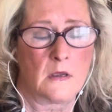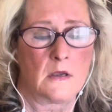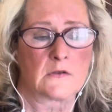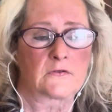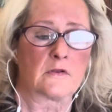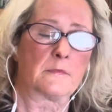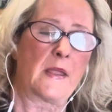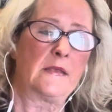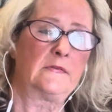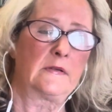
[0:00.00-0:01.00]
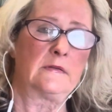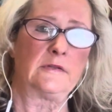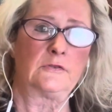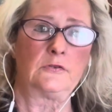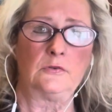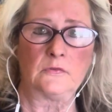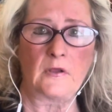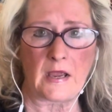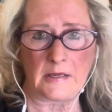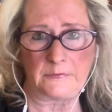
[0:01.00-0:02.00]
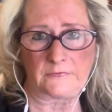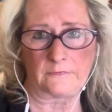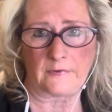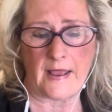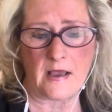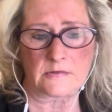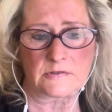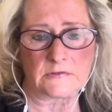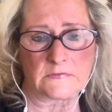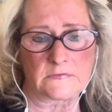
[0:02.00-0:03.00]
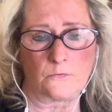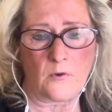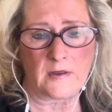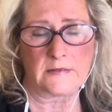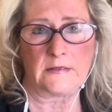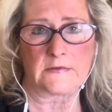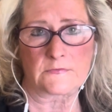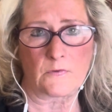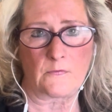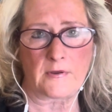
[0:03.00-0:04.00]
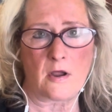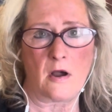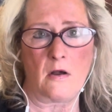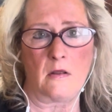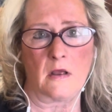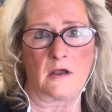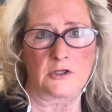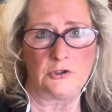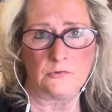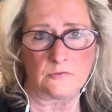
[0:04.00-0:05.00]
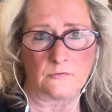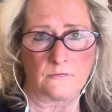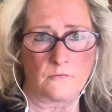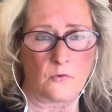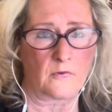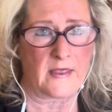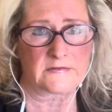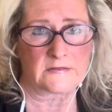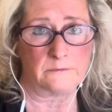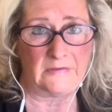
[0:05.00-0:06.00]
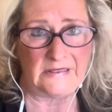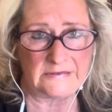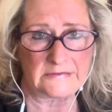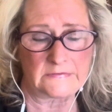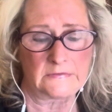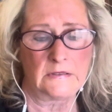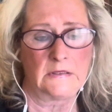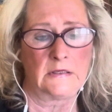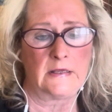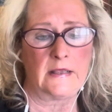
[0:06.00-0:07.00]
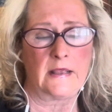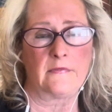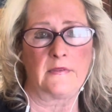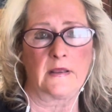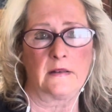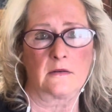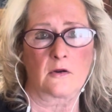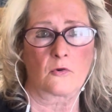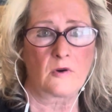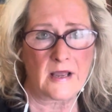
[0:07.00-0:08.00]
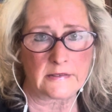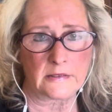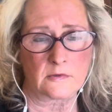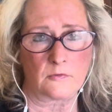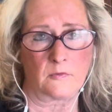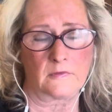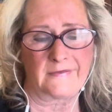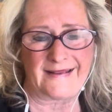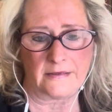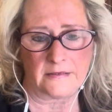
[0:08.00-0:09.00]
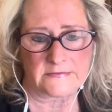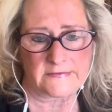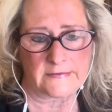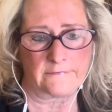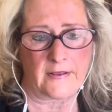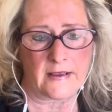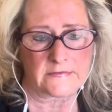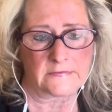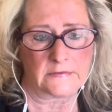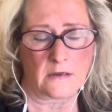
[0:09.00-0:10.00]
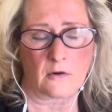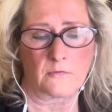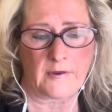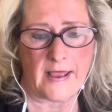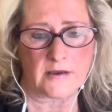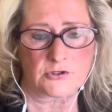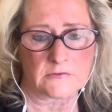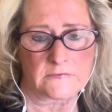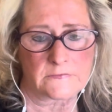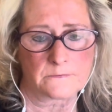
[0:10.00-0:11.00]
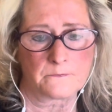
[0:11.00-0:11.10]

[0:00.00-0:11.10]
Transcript: So there are basically two types of reactions. One is what we call acute, or that's immediate, and then chronic or late onset reactions.